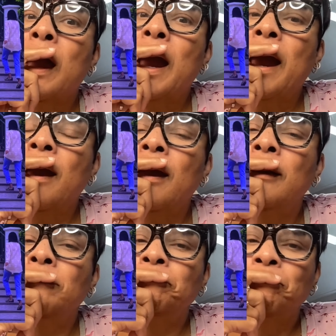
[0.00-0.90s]

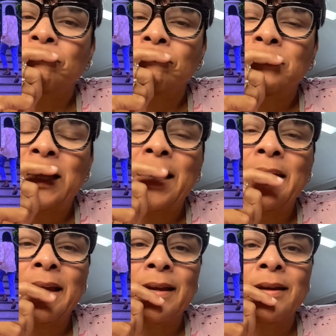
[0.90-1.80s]
And they
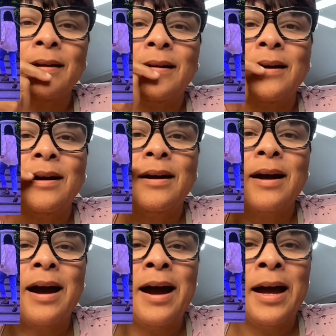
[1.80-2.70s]
hit
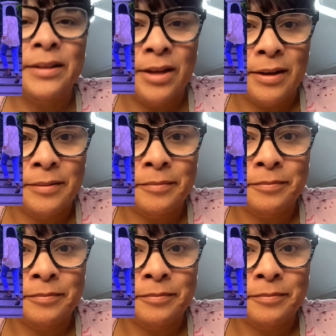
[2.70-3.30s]
Anya.